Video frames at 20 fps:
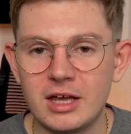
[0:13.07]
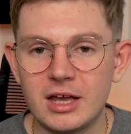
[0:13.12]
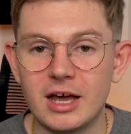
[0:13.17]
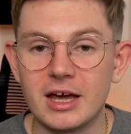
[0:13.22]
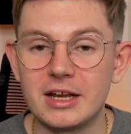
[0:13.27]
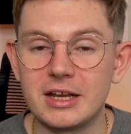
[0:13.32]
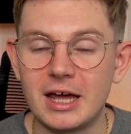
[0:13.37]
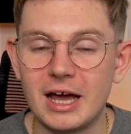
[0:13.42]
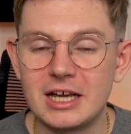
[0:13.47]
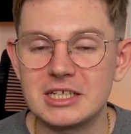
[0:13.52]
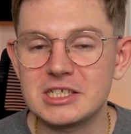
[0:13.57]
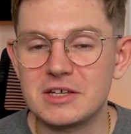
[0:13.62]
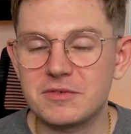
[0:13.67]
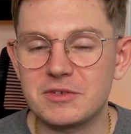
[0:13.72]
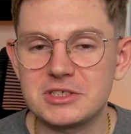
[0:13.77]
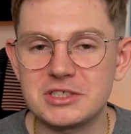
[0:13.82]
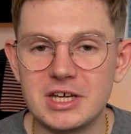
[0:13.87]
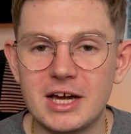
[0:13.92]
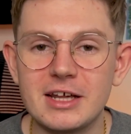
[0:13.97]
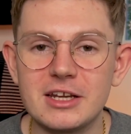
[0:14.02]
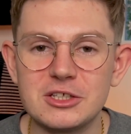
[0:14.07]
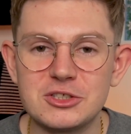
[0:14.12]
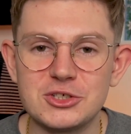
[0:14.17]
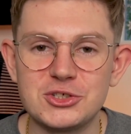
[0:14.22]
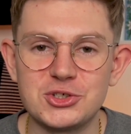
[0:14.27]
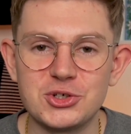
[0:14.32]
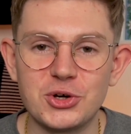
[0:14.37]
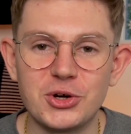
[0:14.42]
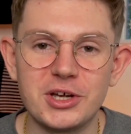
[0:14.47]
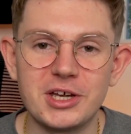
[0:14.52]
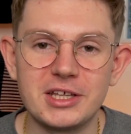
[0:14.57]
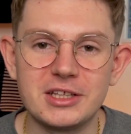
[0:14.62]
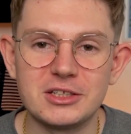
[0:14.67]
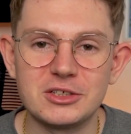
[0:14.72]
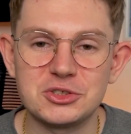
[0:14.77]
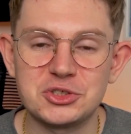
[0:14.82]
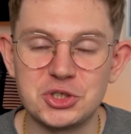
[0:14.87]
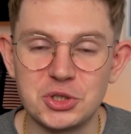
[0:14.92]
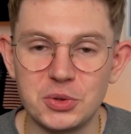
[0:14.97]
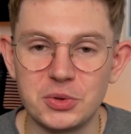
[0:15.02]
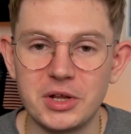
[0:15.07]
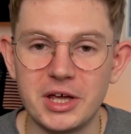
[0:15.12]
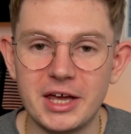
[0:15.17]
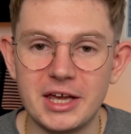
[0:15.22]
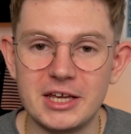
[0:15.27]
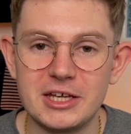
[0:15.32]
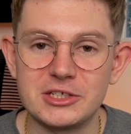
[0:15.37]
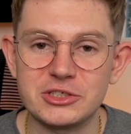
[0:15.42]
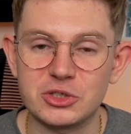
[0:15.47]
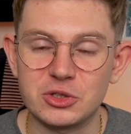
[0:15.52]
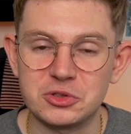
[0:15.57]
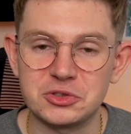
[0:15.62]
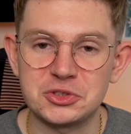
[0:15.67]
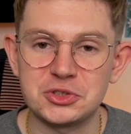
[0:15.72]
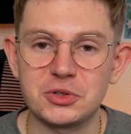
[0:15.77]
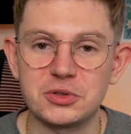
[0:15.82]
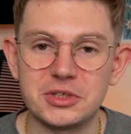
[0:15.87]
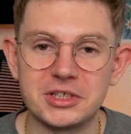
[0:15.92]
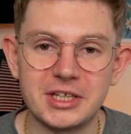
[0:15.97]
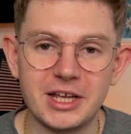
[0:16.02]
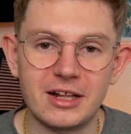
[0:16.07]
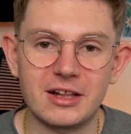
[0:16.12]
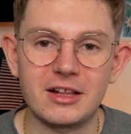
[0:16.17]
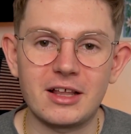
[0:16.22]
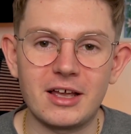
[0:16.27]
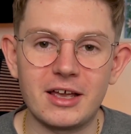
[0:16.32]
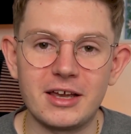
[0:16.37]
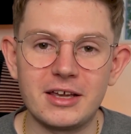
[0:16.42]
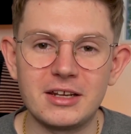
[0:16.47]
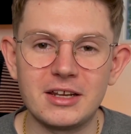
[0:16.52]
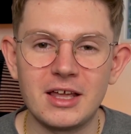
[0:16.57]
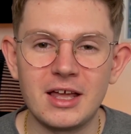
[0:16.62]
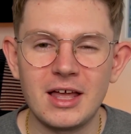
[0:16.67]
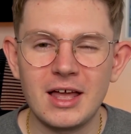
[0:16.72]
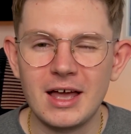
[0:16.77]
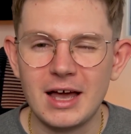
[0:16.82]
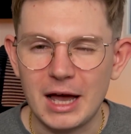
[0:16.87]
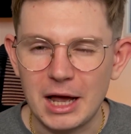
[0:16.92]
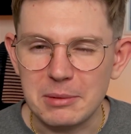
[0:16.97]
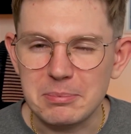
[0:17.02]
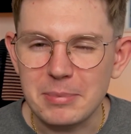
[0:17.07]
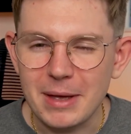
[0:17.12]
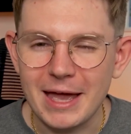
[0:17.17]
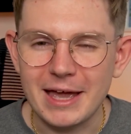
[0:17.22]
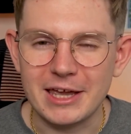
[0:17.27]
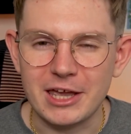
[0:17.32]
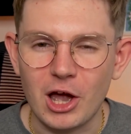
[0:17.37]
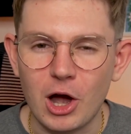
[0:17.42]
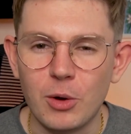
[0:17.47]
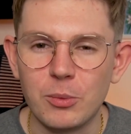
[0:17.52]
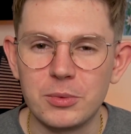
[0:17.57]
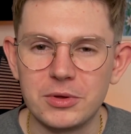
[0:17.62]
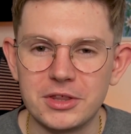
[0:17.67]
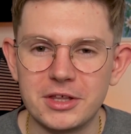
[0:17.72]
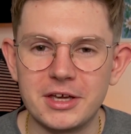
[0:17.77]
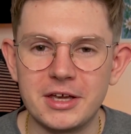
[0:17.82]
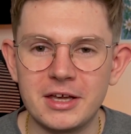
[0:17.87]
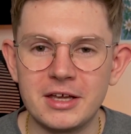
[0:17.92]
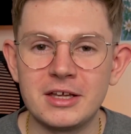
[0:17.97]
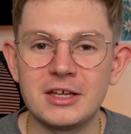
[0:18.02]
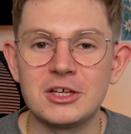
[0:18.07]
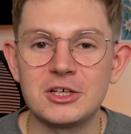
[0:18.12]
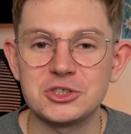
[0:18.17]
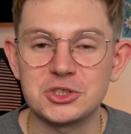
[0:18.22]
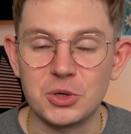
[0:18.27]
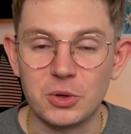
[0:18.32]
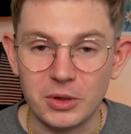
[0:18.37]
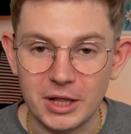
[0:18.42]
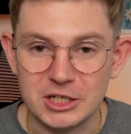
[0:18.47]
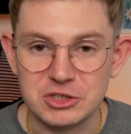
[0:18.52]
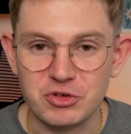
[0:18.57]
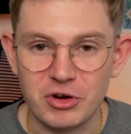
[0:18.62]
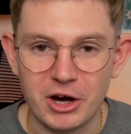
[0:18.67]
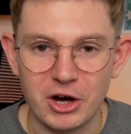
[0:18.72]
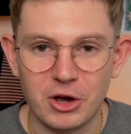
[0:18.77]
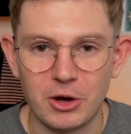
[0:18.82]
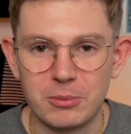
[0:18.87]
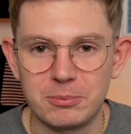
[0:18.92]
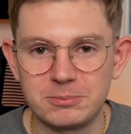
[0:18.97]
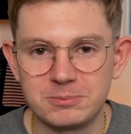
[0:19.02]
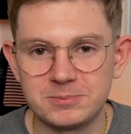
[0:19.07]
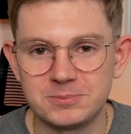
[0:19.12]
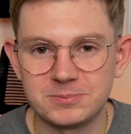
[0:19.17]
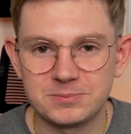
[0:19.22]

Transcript: And as I've decided to join 2 days until the deadline, I'd better get on with it. So let's crack on.